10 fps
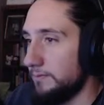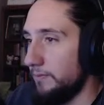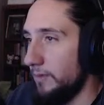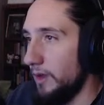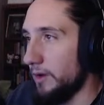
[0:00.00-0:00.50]

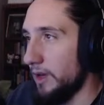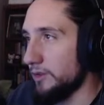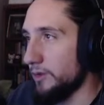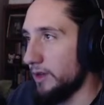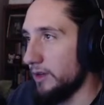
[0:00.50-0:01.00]
Okay,
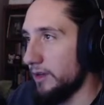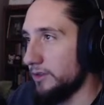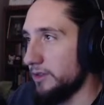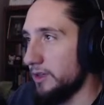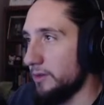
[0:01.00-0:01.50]
so I
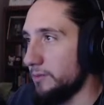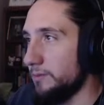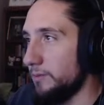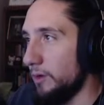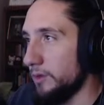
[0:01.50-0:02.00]
see
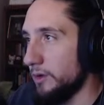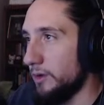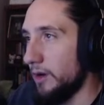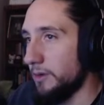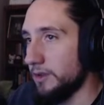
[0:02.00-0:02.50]
what was going
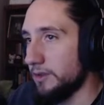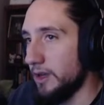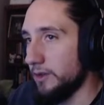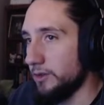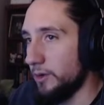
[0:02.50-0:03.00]
on with this now.
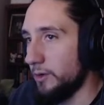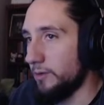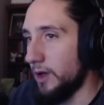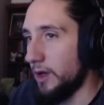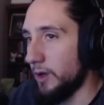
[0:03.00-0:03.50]
The total
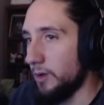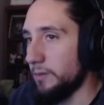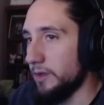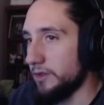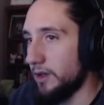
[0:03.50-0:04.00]
volume
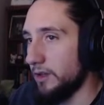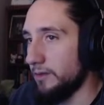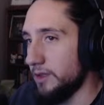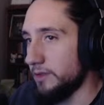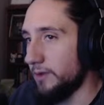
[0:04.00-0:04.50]
is all of
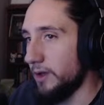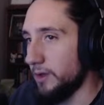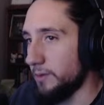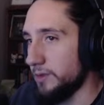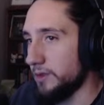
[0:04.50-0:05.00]
these
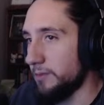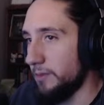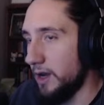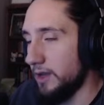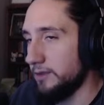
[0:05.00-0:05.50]
volumes
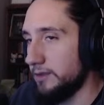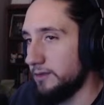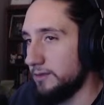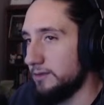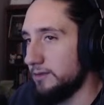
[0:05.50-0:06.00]
combined.
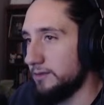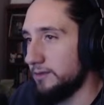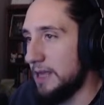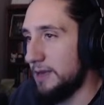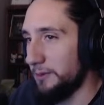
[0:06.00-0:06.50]

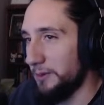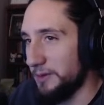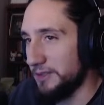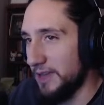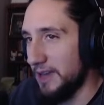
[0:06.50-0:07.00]
What
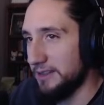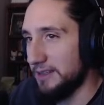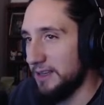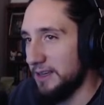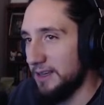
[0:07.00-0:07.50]
was that?
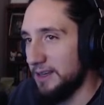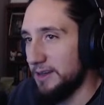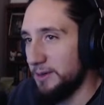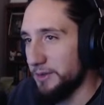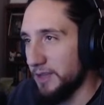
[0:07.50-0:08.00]

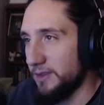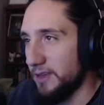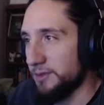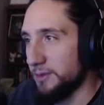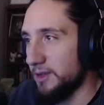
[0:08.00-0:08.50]
Was that the
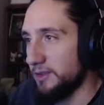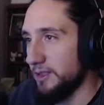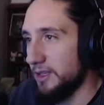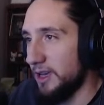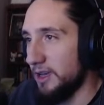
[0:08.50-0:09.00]
explanation he
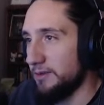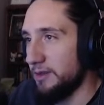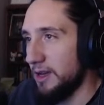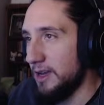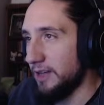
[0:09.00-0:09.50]
gave?
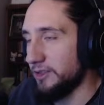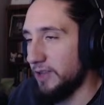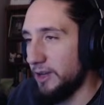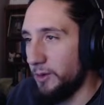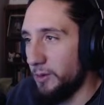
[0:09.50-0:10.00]
I
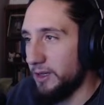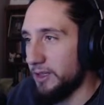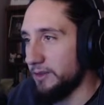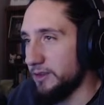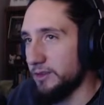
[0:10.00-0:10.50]
don't want
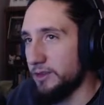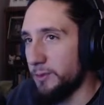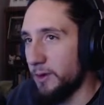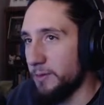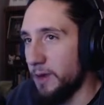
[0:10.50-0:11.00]
to... This is
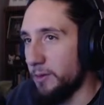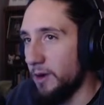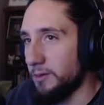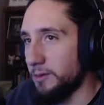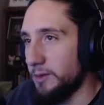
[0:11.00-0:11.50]
part of my
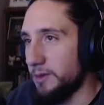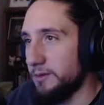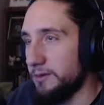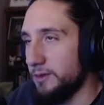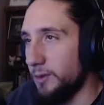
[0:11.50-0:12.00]
problem with
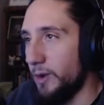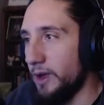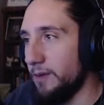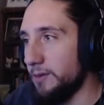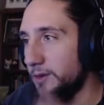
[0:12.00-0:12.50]
the way
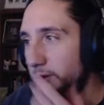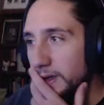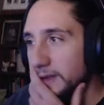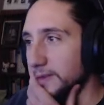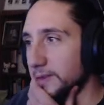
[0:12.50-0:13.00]
I've been
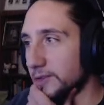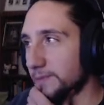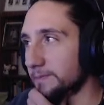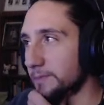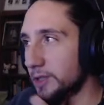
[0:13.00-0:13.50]
doing this
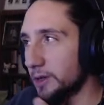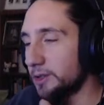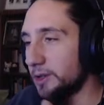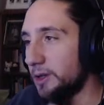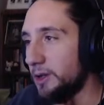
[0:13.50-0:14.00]
series
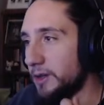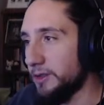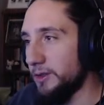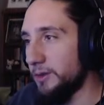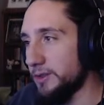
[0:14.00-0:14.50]
all along,
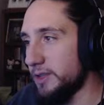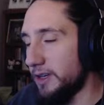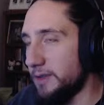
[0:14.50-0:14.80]
too, is like...